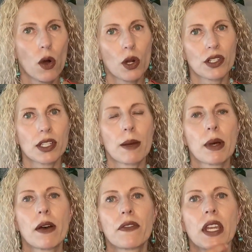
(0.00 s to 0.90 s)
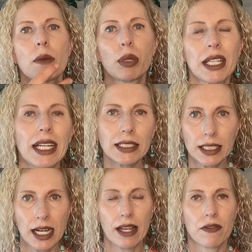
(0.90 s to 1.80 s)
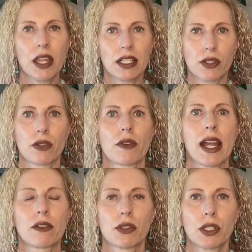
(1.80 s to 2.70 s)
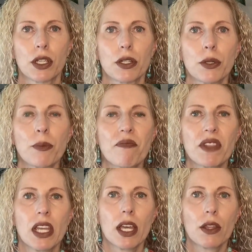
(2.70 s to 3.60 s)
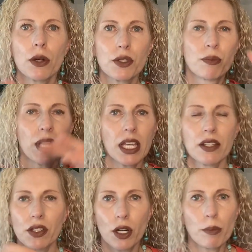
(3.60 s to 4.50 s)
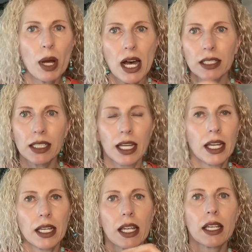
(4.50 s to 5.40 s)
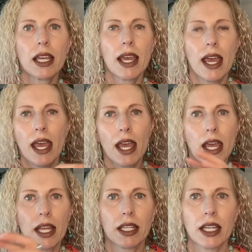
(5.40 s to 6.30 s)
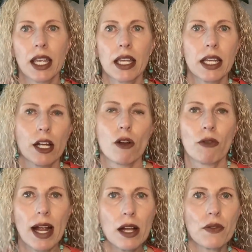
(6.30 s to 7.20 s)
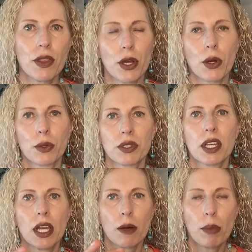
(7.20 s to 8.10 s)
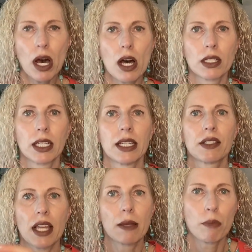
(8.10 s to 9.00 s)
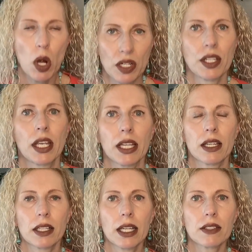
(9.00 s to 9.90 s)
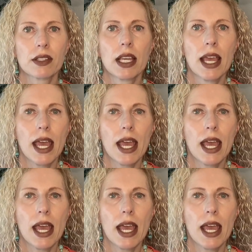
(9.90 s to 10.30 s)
or some of the plant life that surrounds you, those bees are pollinating and getting around those pollens and particulates